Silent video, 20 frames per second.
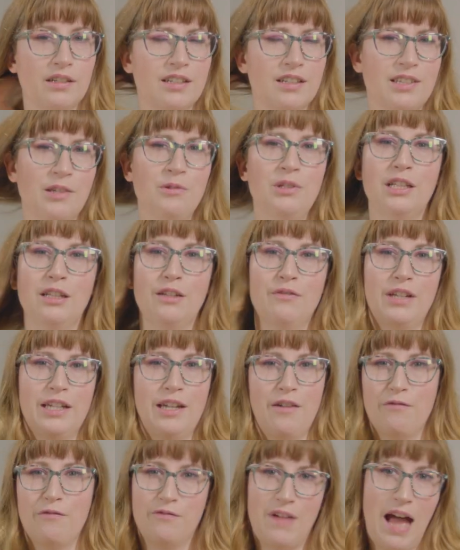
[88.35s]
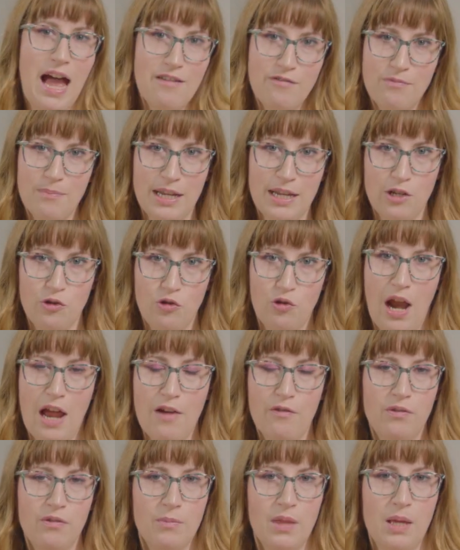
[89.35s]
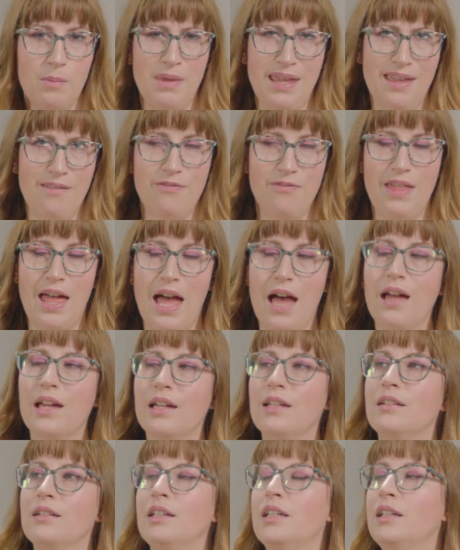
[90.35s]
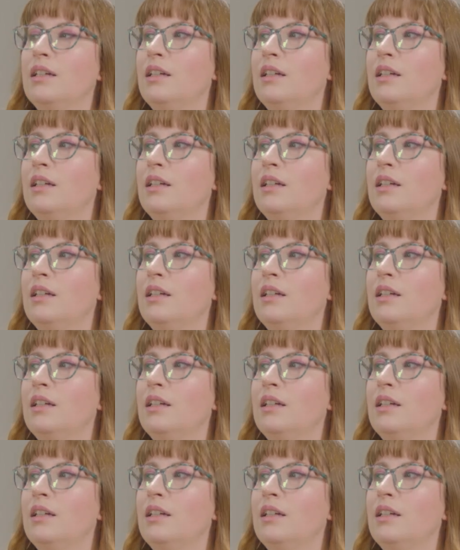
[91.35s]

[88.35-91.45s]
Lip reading: because I only live like a 5-minute drive from them, if that.